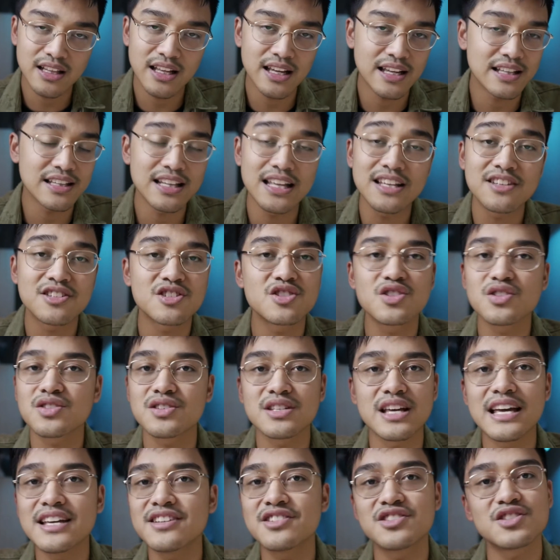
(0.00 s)
it's
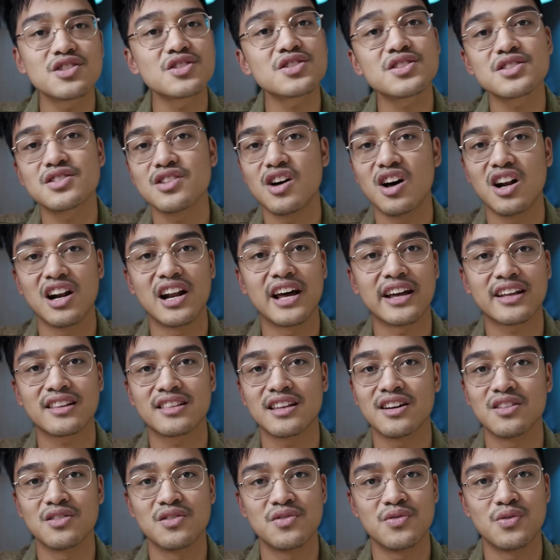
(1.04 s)
just not like
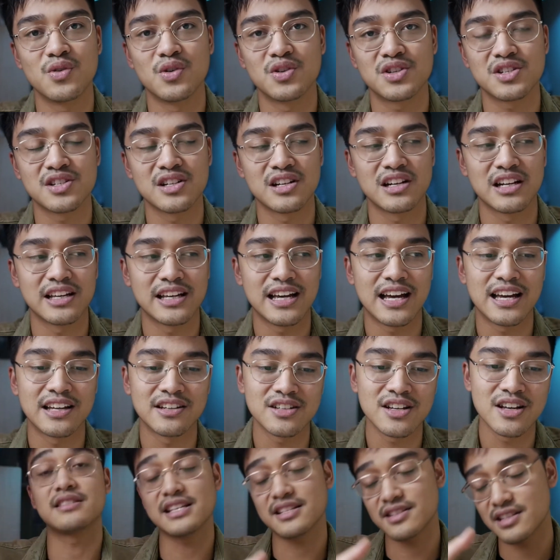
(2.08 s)
that, unfortunately. And
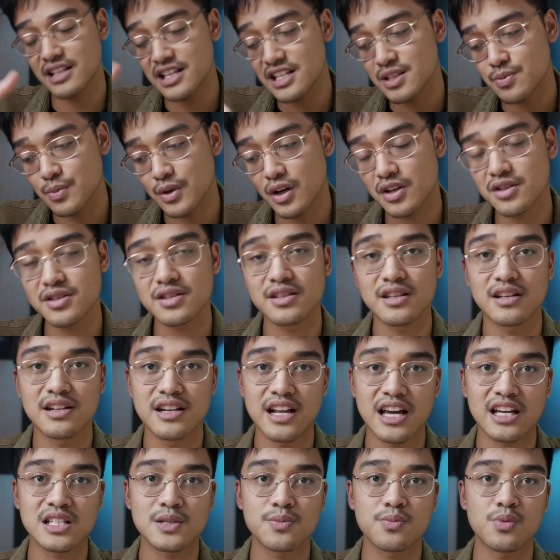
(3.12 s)
this leads me on to the
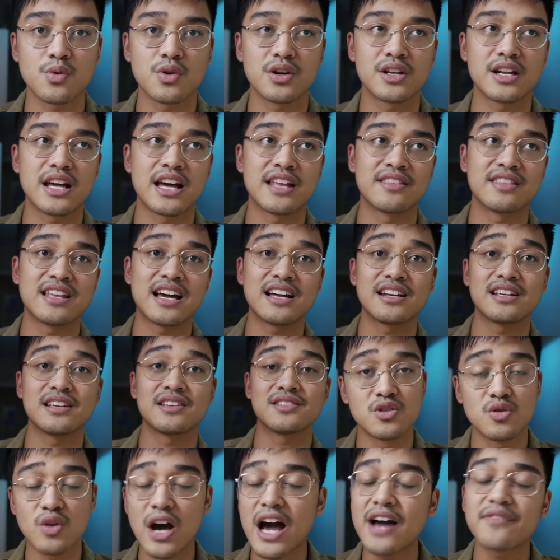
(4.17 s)
next point, and that
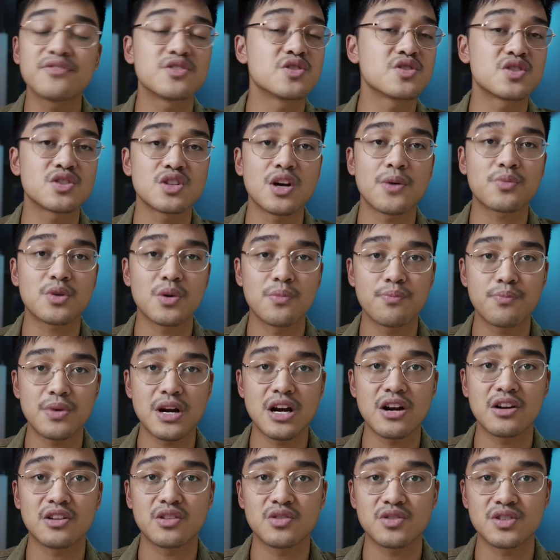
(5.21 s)
is you have to stop
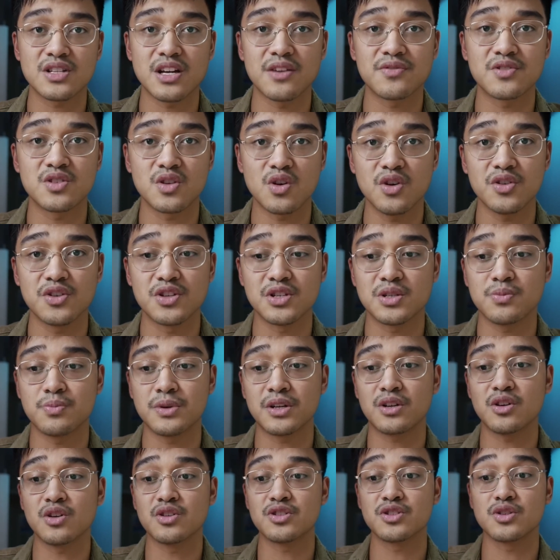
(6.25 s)
comparing yourself to others,
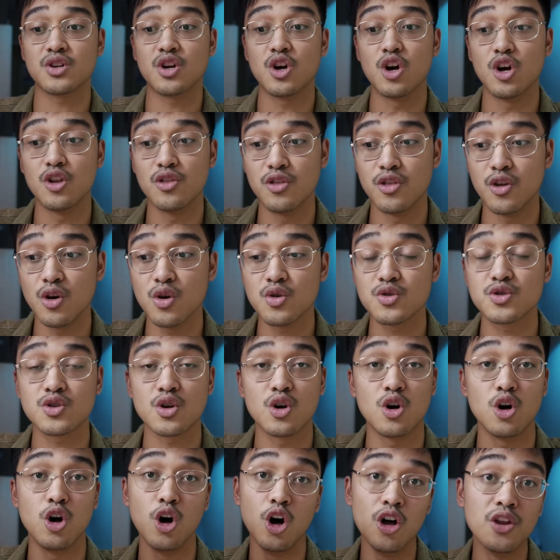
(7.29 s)
because those
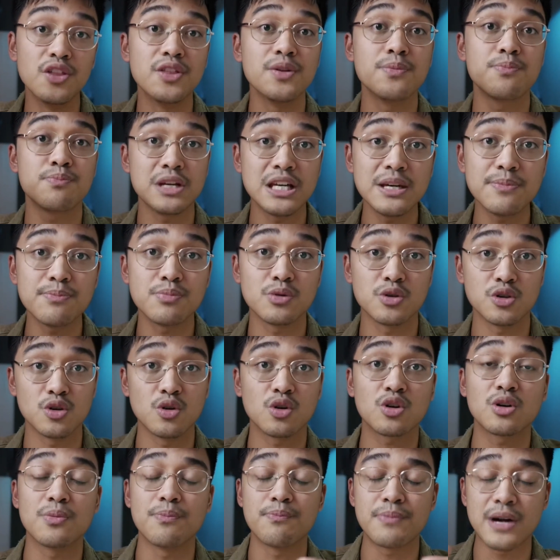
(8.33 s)
other people you're
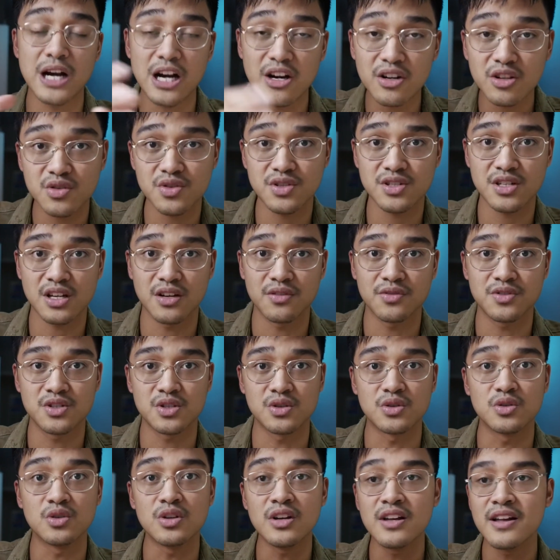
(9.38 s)
comparing yourself
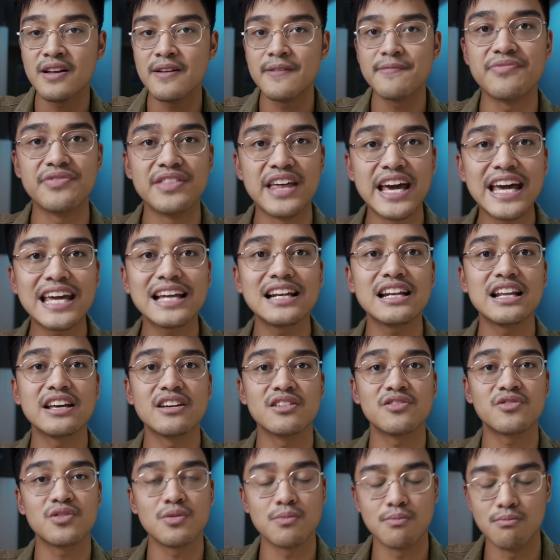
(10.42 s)
to, they
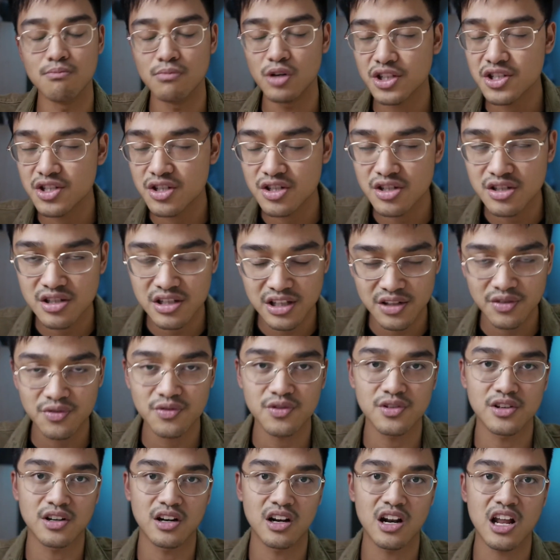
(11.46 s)
live much
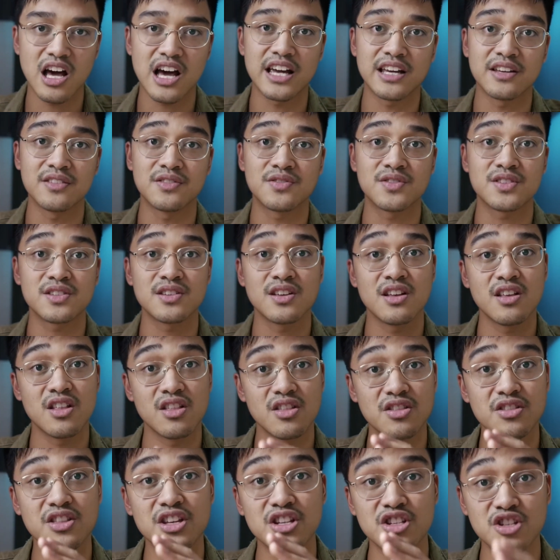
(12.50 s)
different lives
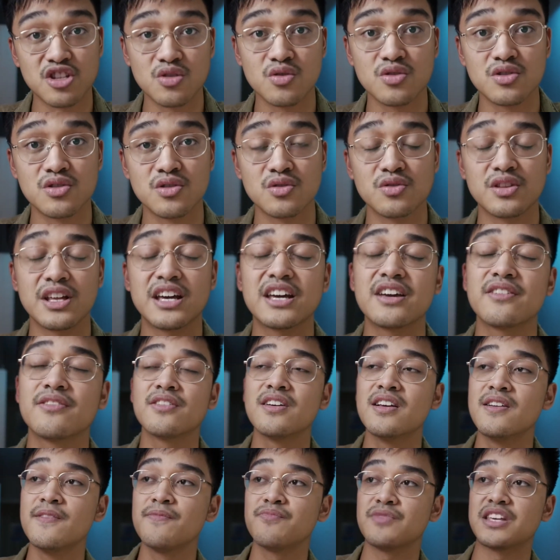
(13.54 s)
than you do. They've
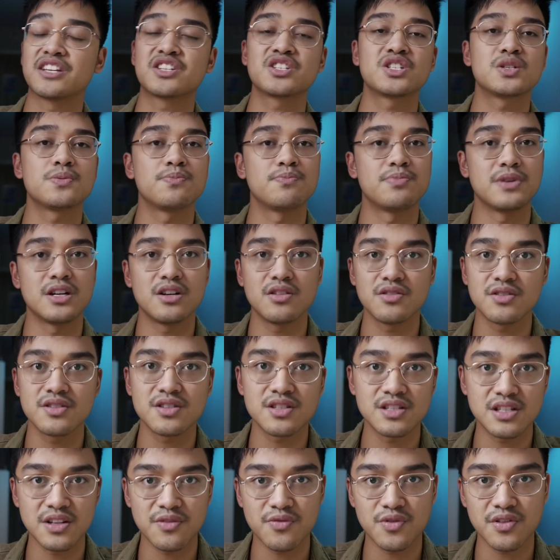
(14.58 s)

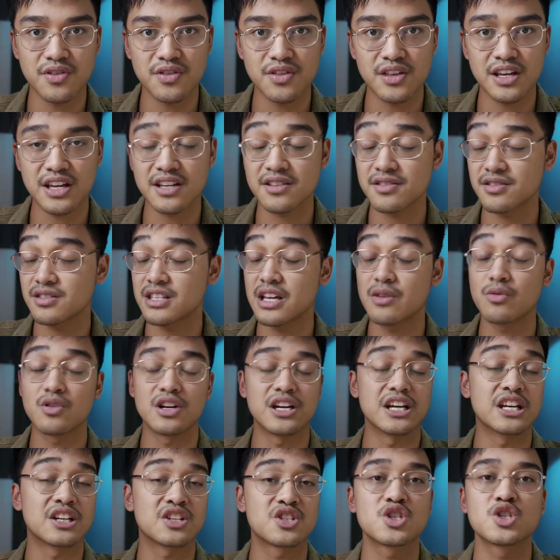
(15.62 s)
experienced different things, they were
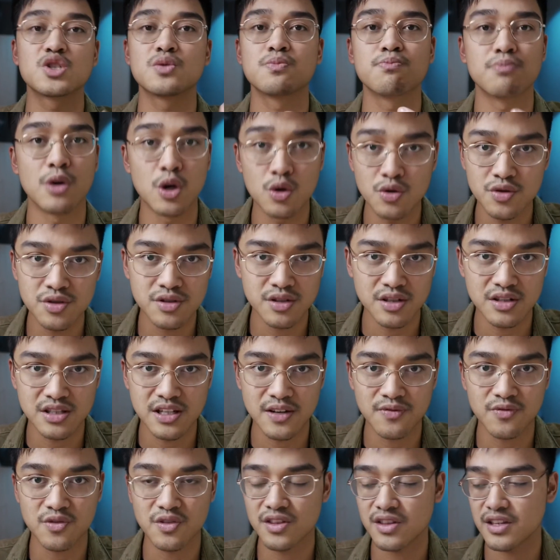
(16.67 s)
exposed to
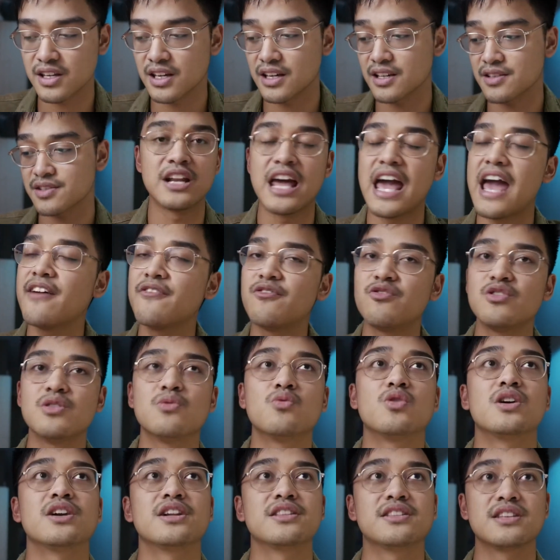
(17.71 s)
different things.
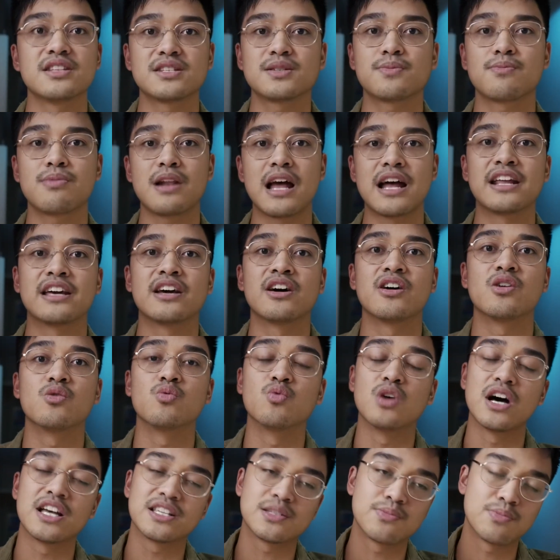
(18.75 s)
Everyone in this planet
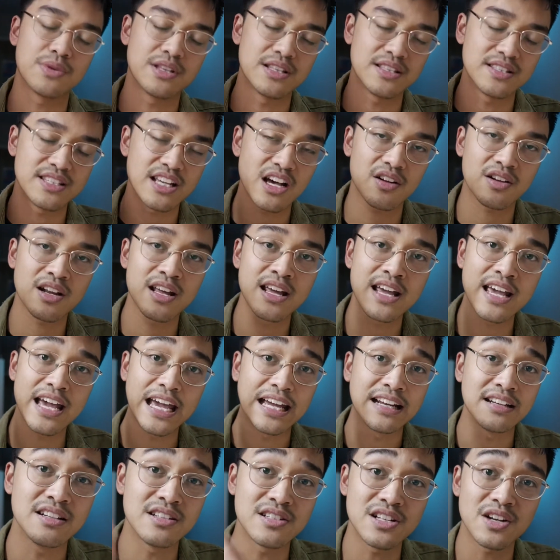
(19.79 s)
has been dealt
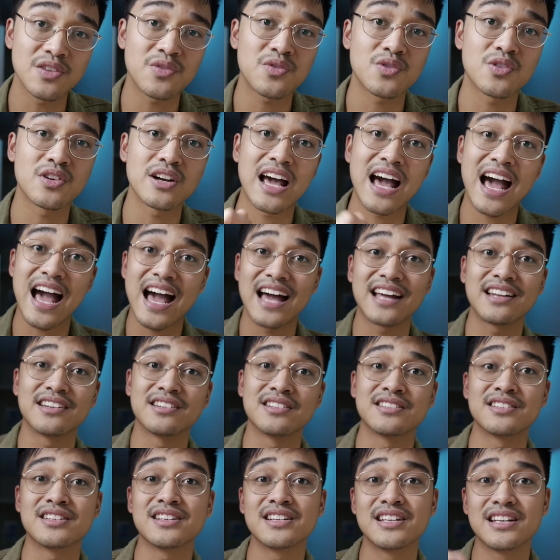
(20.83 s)
a different
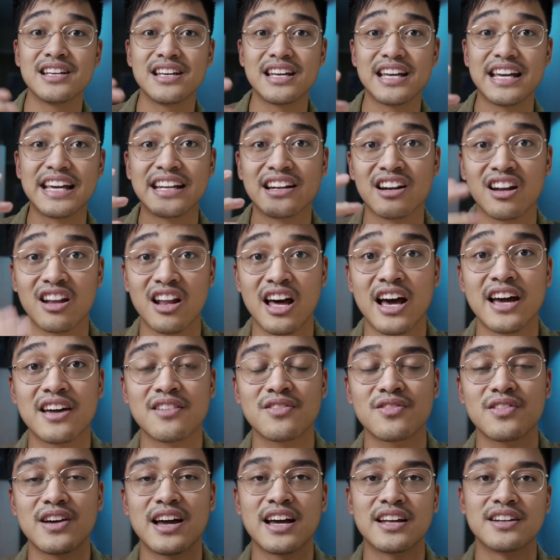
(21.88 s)
hand in life,
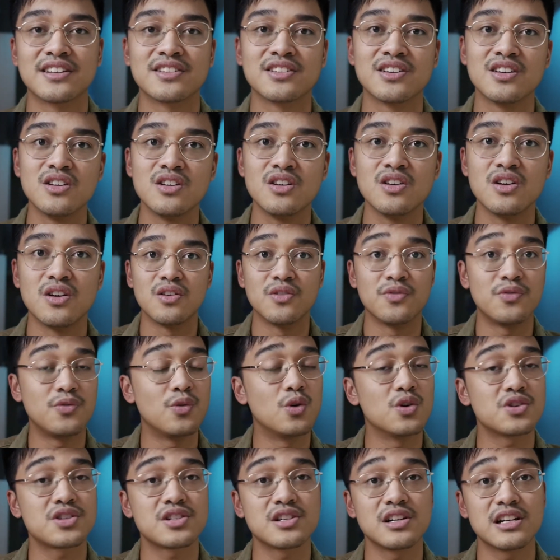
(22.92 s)
and
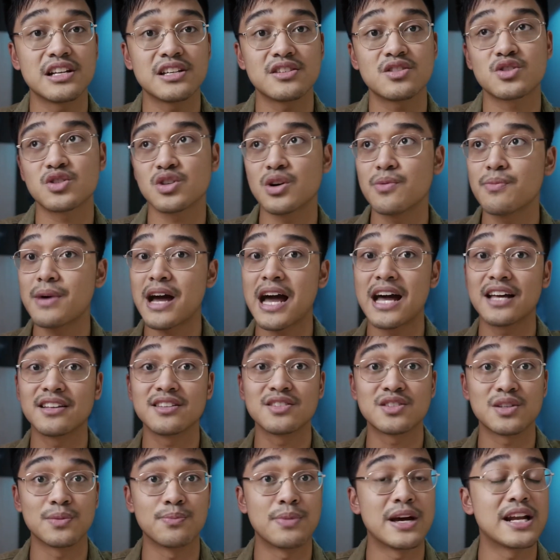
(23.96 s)
unfortunately some
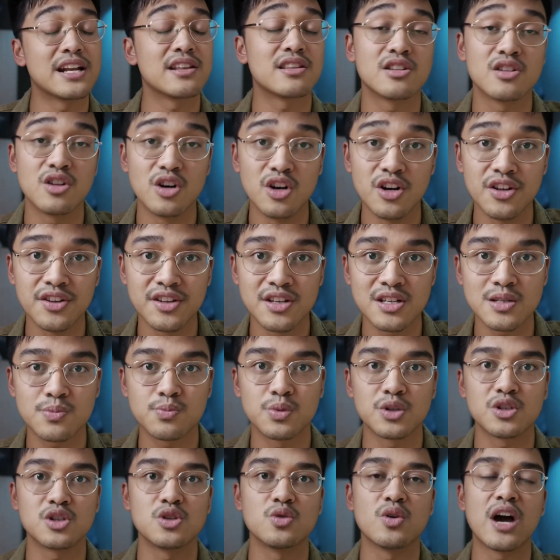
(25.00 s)
hands are better than others,
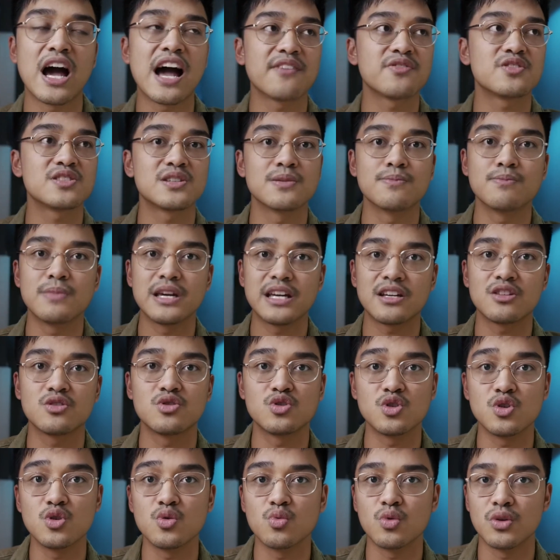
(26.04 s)
but you have to make
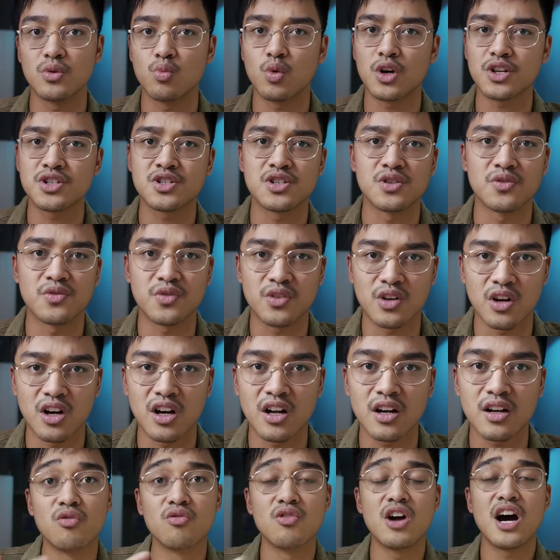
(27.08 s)
do with what you've
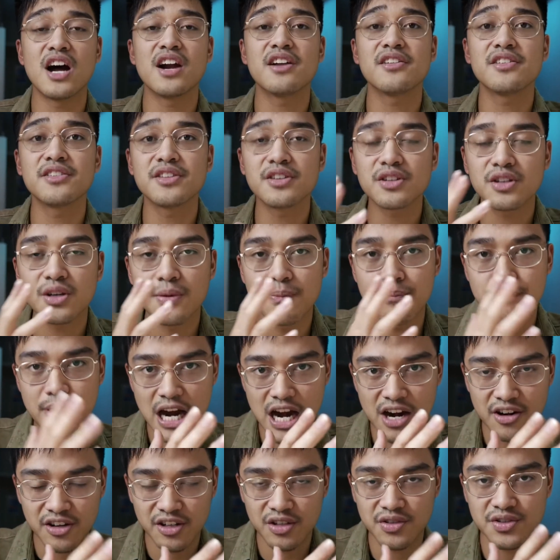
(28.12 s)
got. Rather than
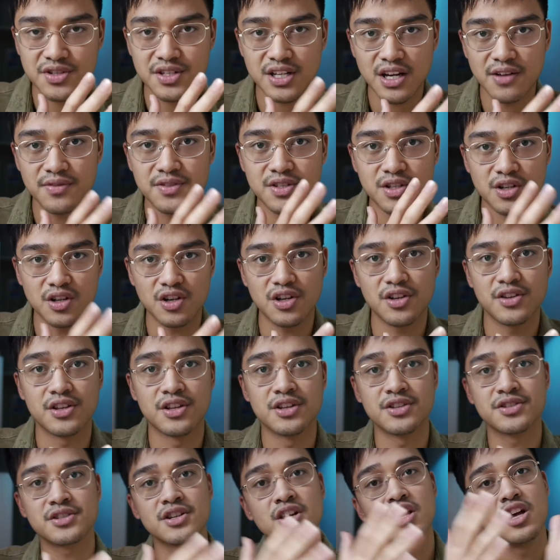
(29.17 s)
comparing yourself to
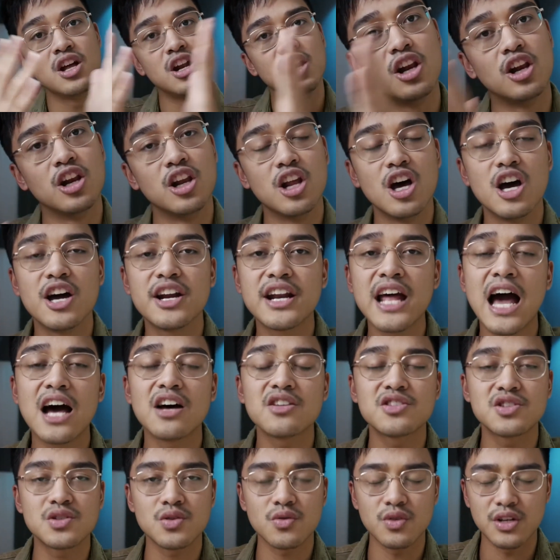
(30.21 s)
others, learn how
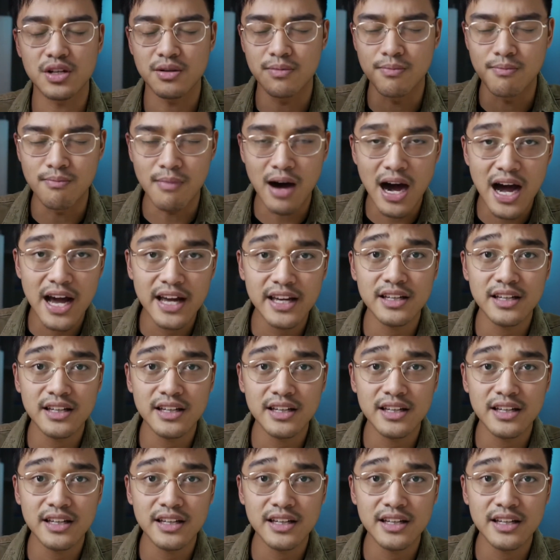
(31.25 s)
to admire